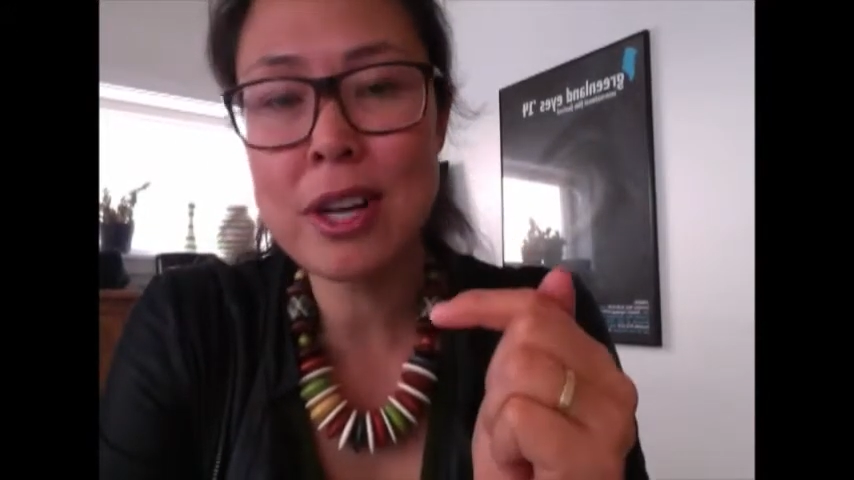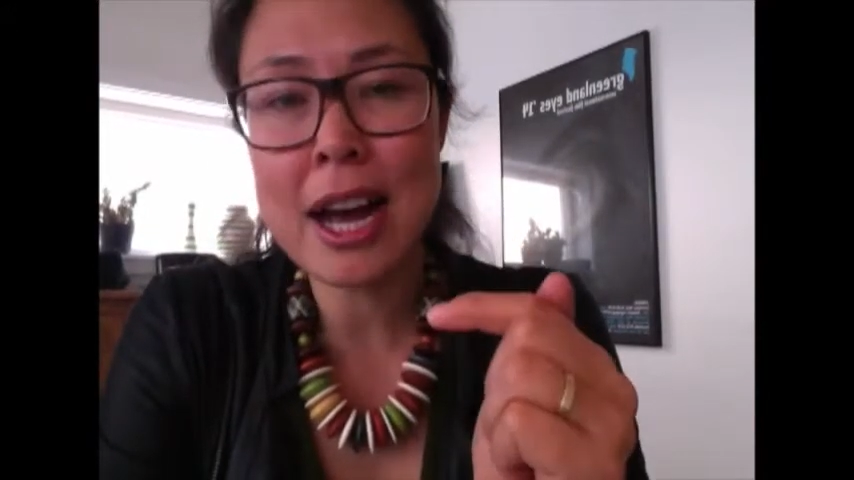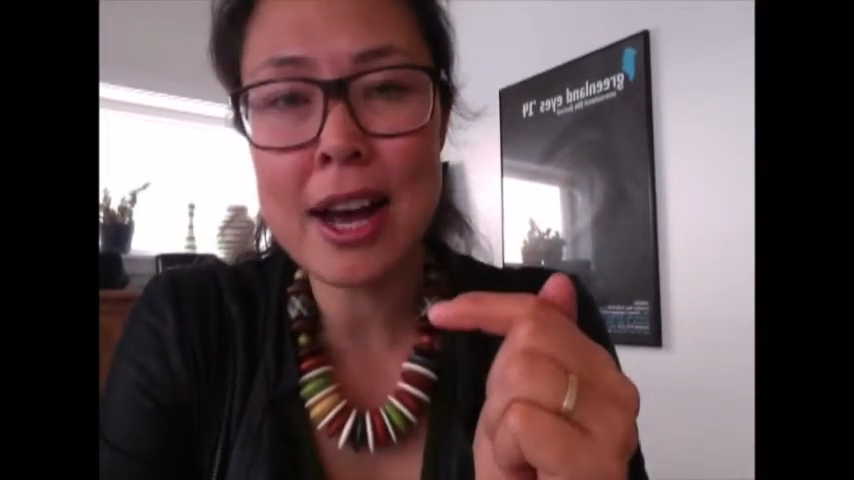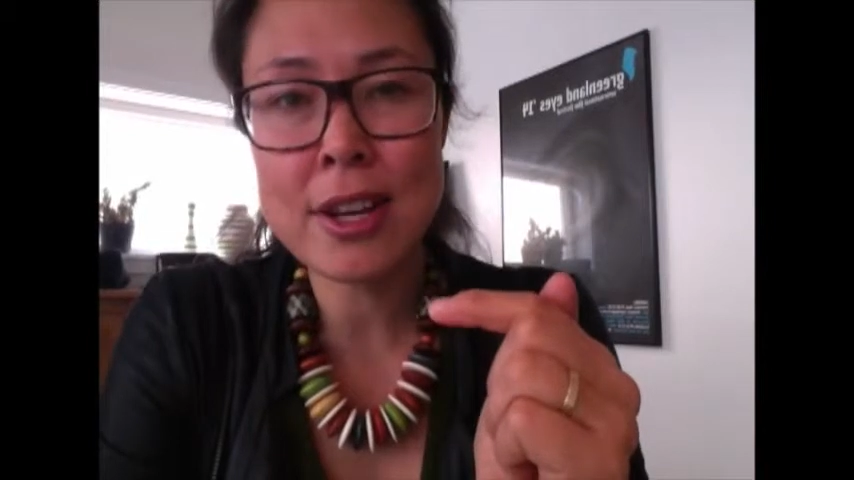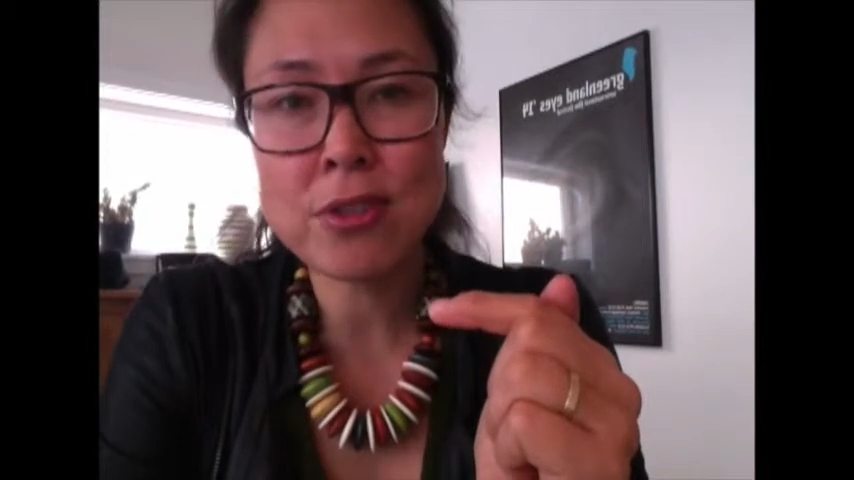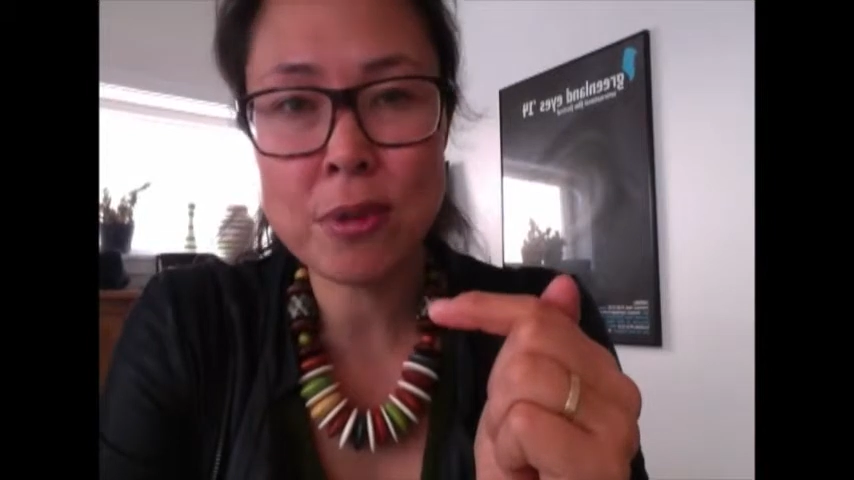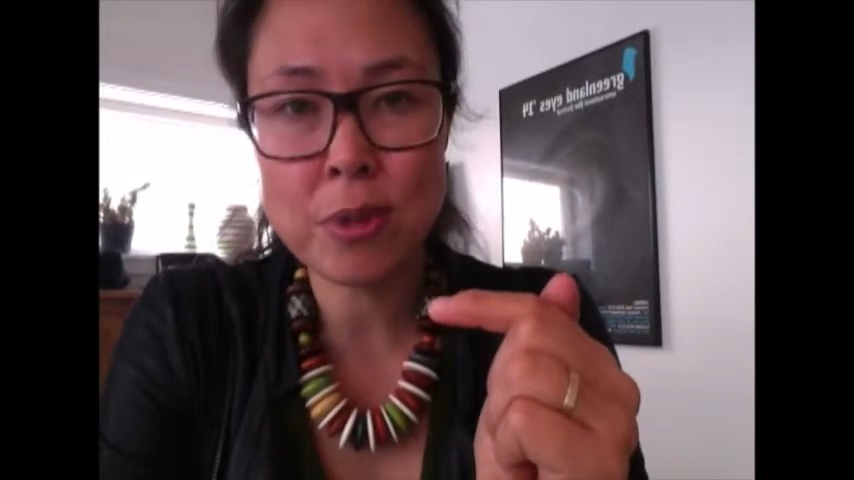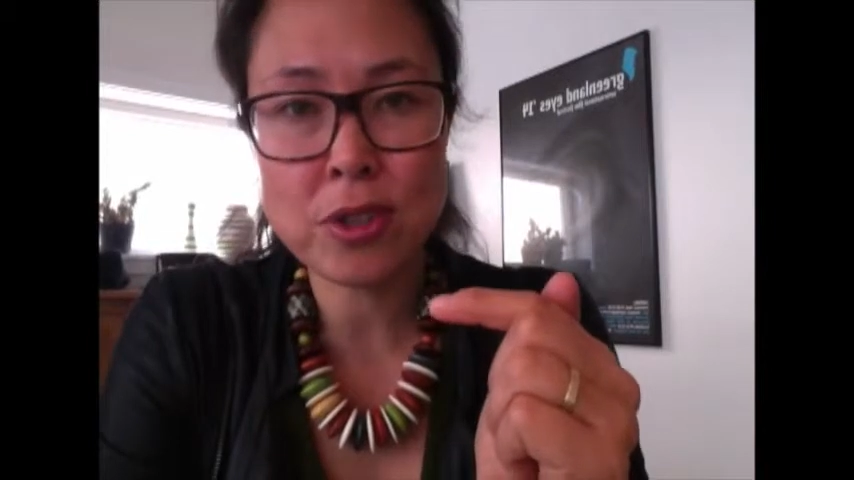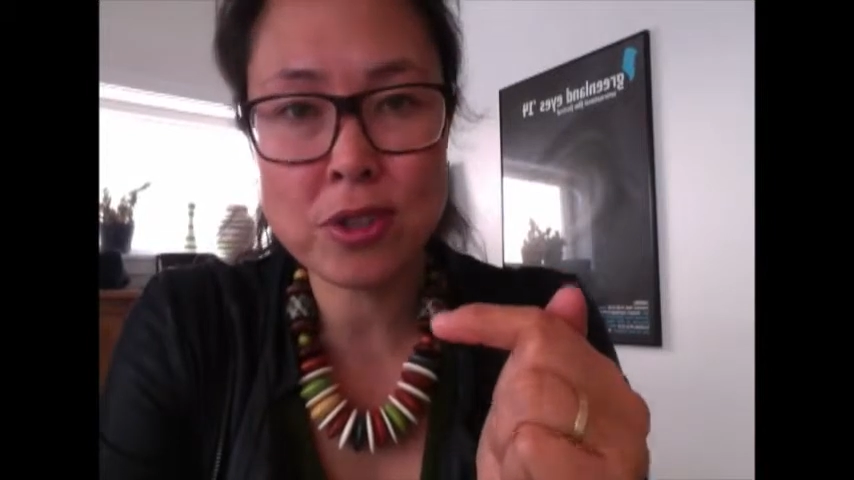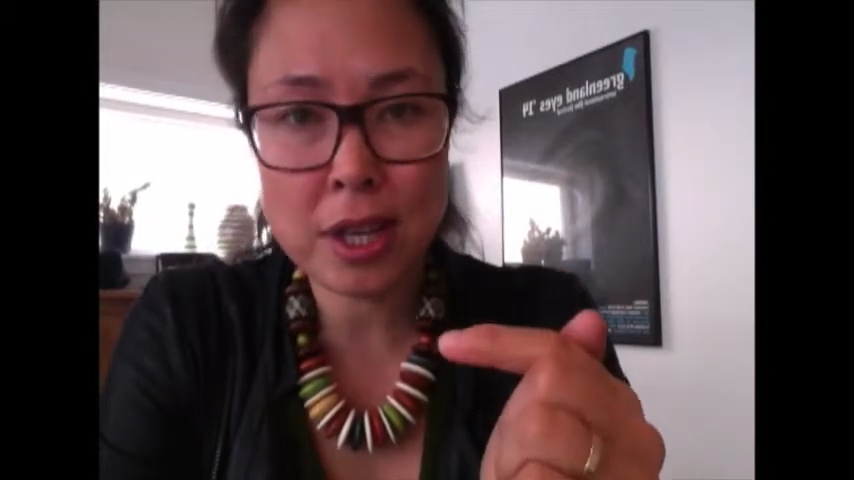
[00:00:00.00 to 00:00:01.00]
guys from
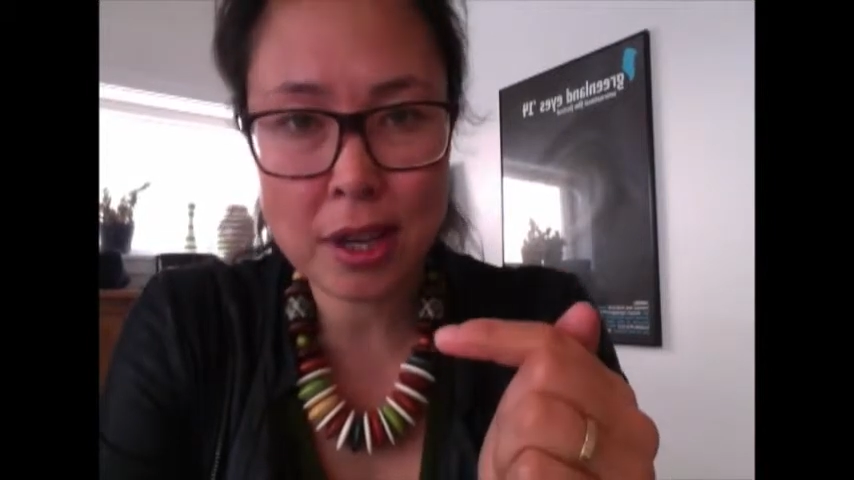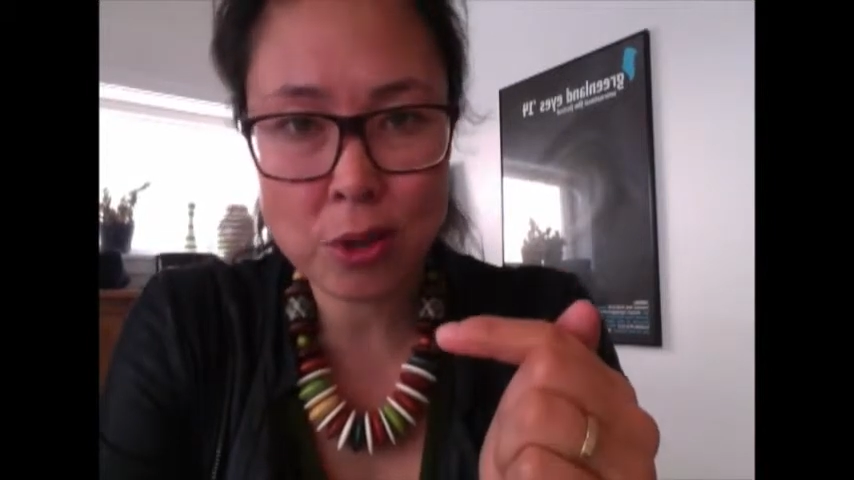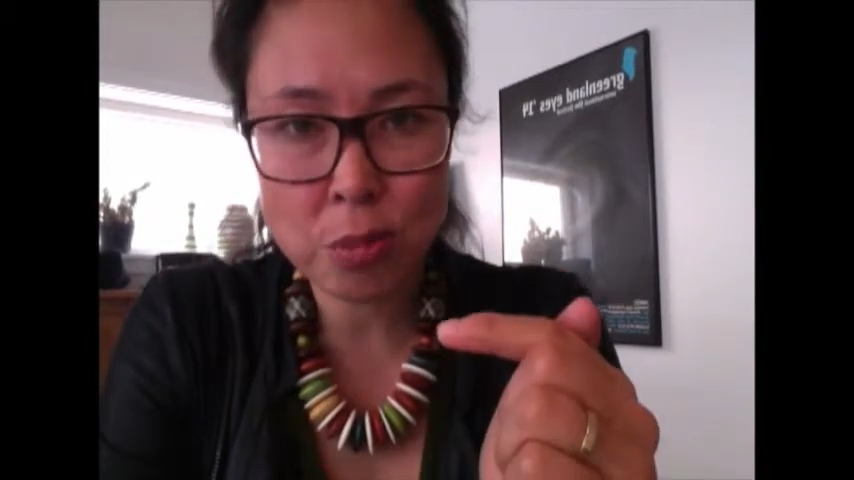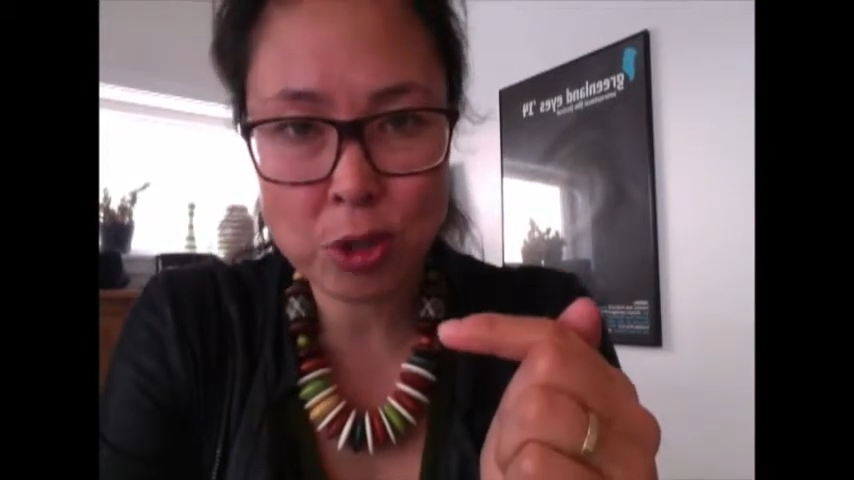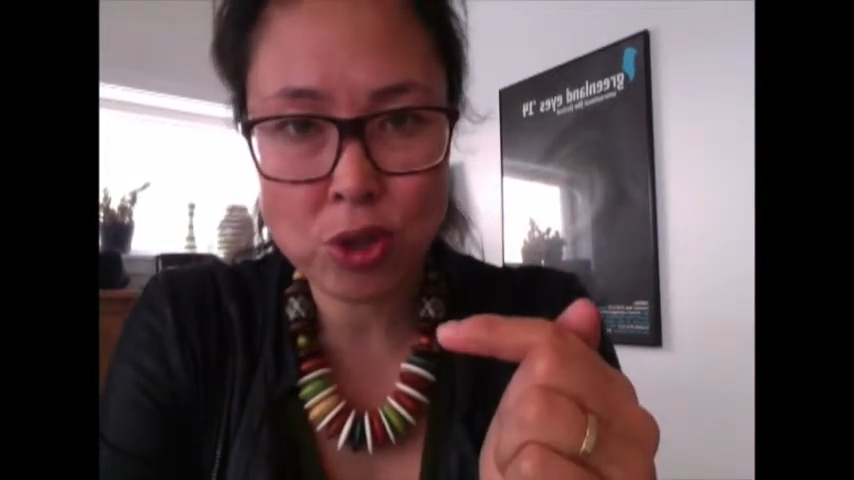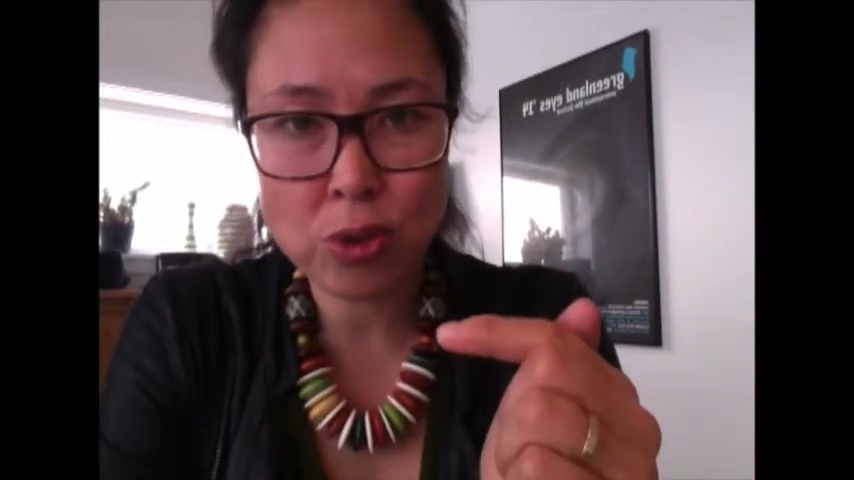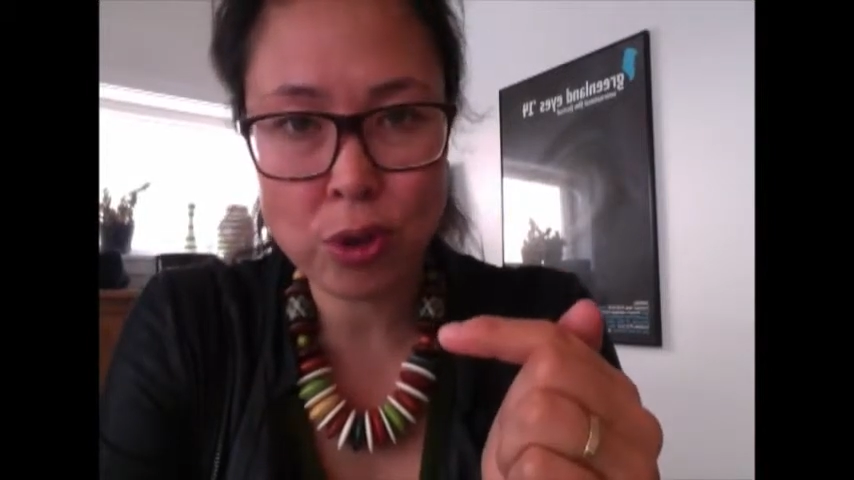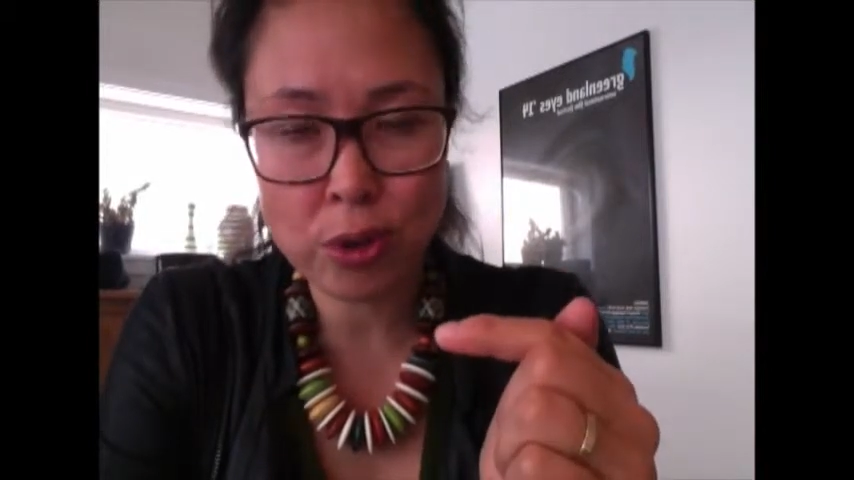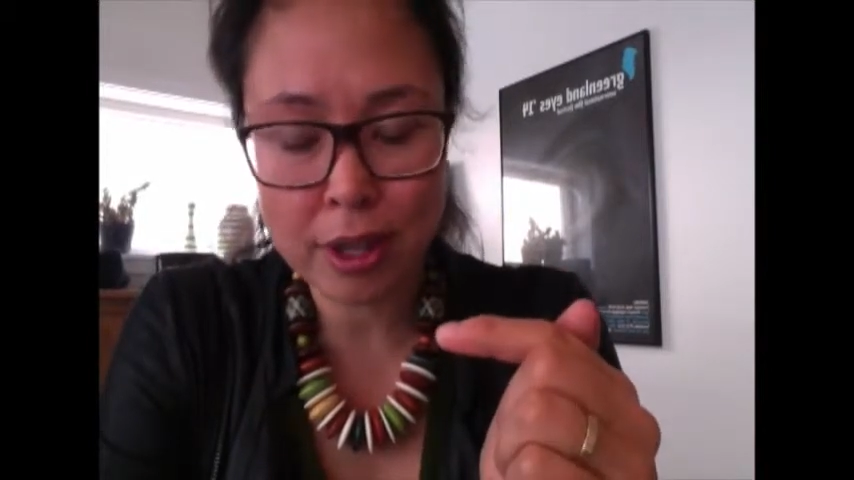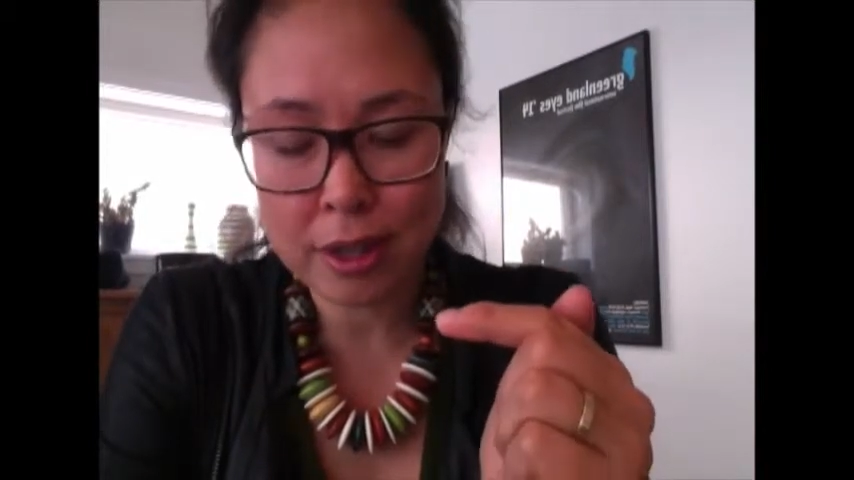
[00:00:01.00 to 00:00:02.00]
the Sirius Patrol